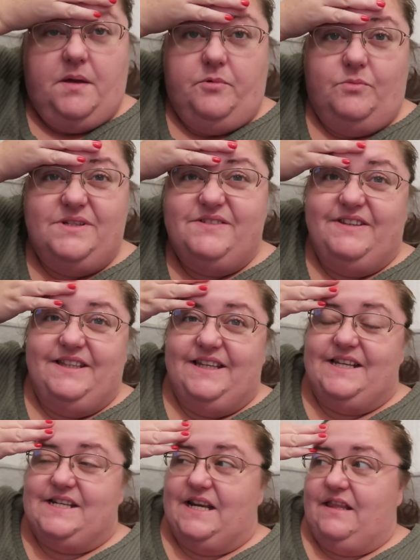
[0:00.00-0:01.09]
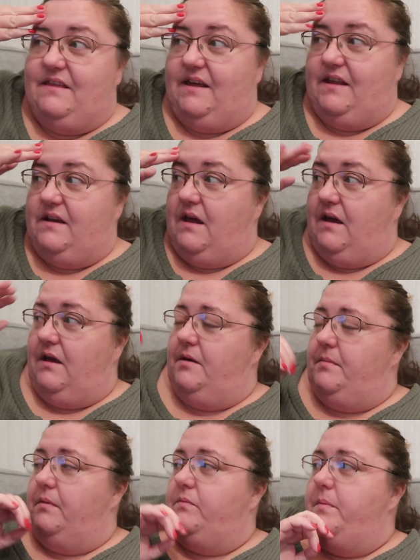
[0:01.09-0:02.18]
But we didn't really need anything.
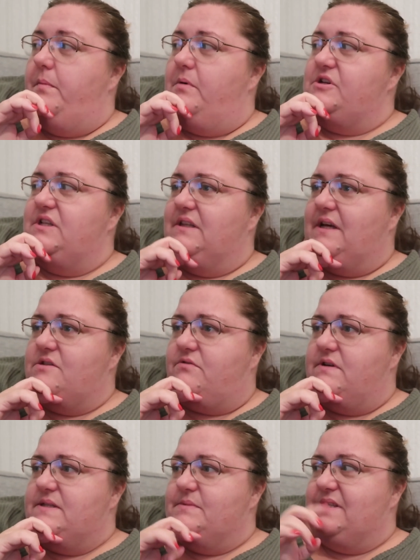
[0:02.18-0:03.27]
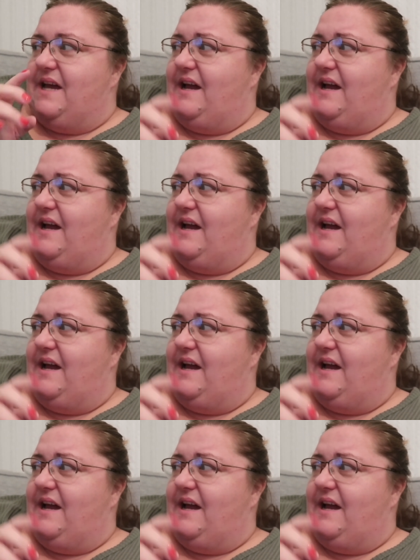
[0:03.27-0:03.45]
We've been watching Last Christmas.